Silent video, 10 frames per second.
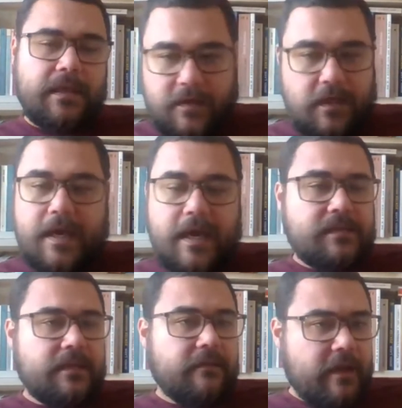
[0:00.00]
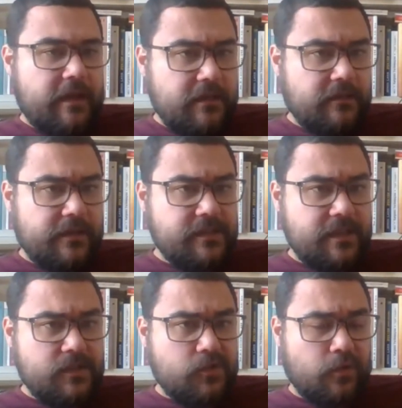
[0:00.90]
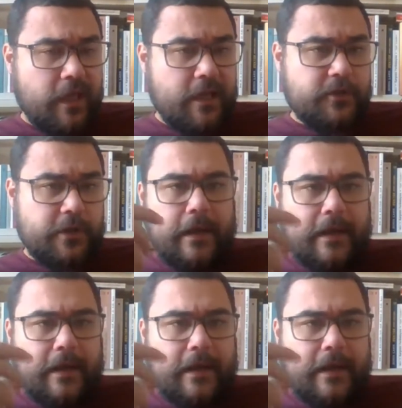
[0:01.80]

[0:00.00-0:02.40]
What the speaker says: He has a very interesting story actually.